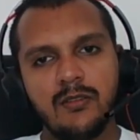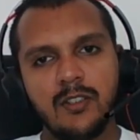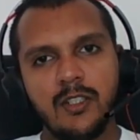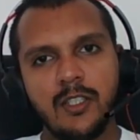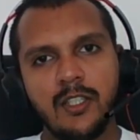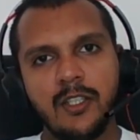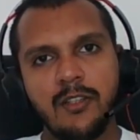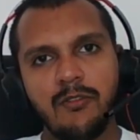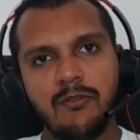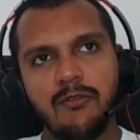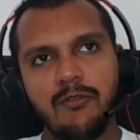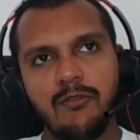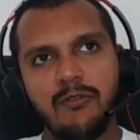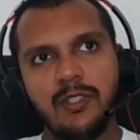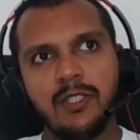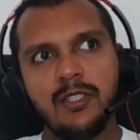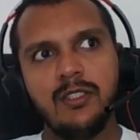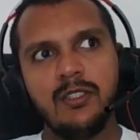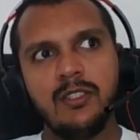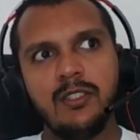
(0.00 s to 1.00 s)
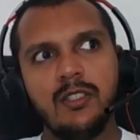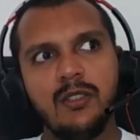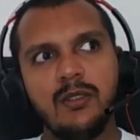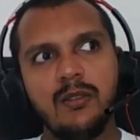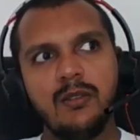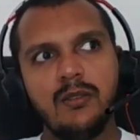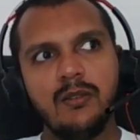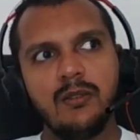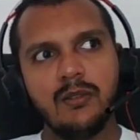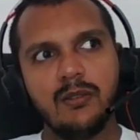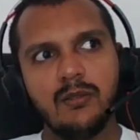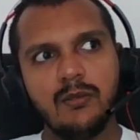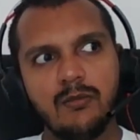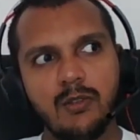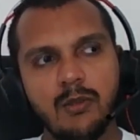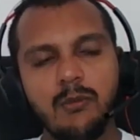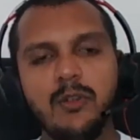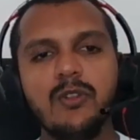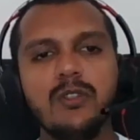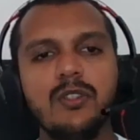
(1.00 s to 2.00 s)
I think first,
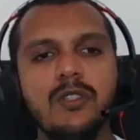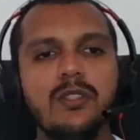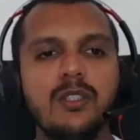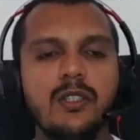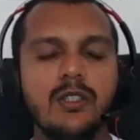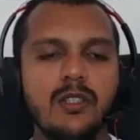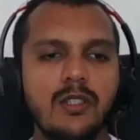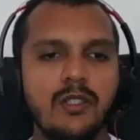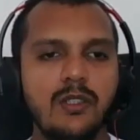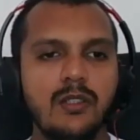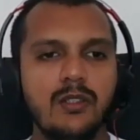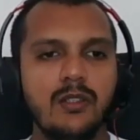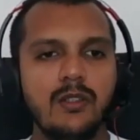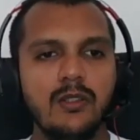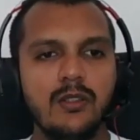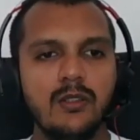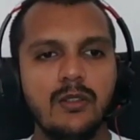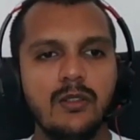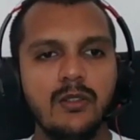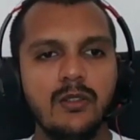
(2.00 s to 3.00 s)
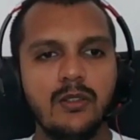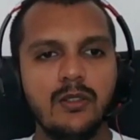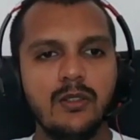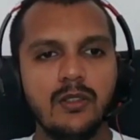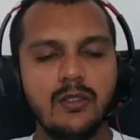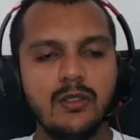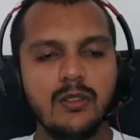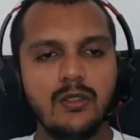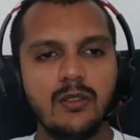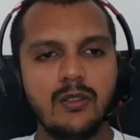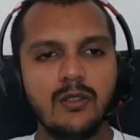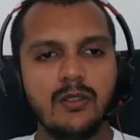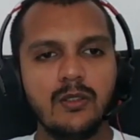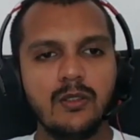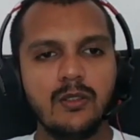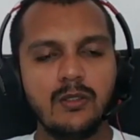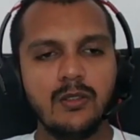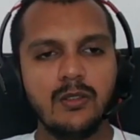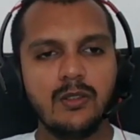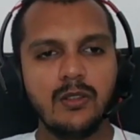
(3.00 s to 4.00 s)
foremost, uh, uh,
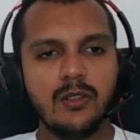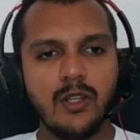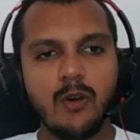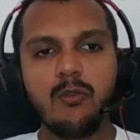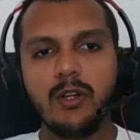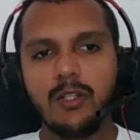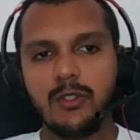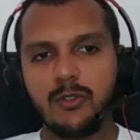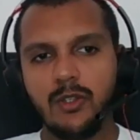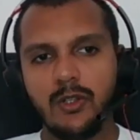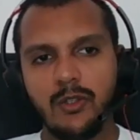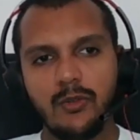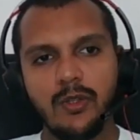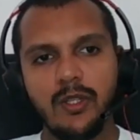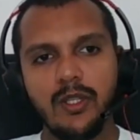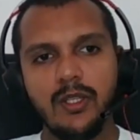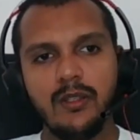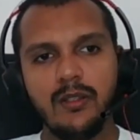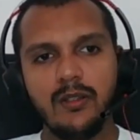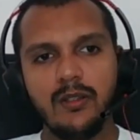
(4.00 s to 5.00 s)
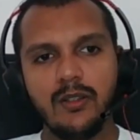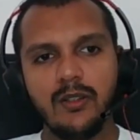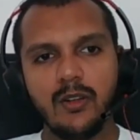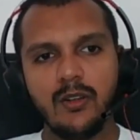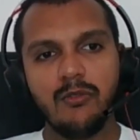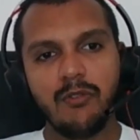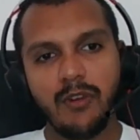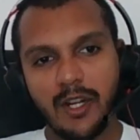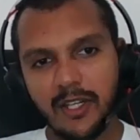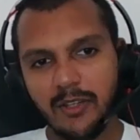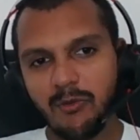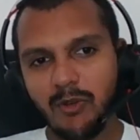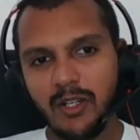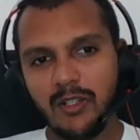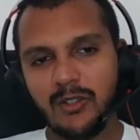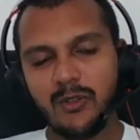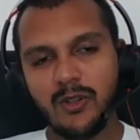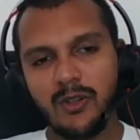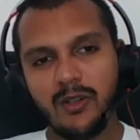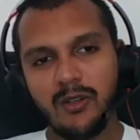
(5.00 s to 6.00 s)
love what you're doing, or find
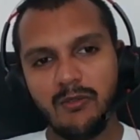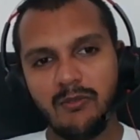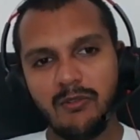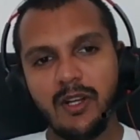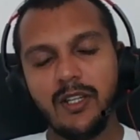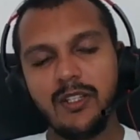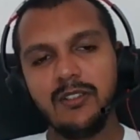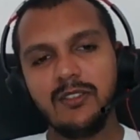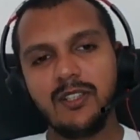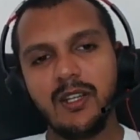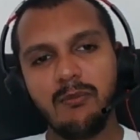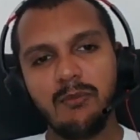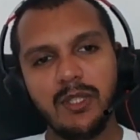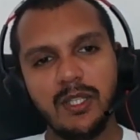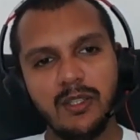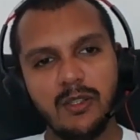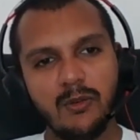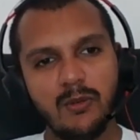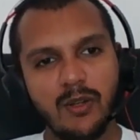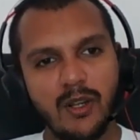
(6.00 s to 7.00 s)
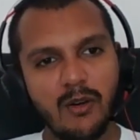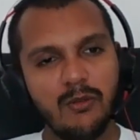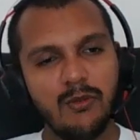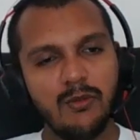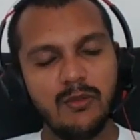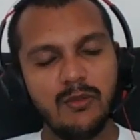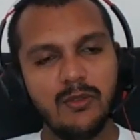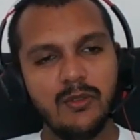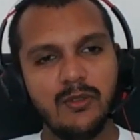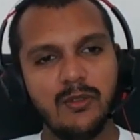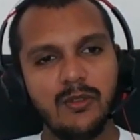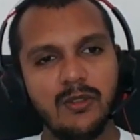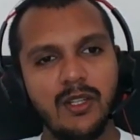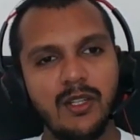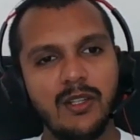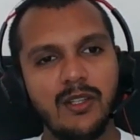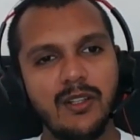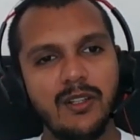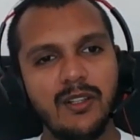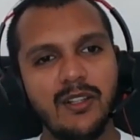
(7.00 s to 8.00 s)
what you uh, find something you love
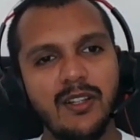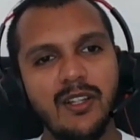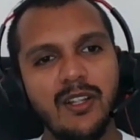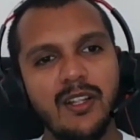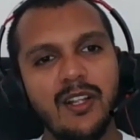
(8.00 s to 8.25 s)
uh,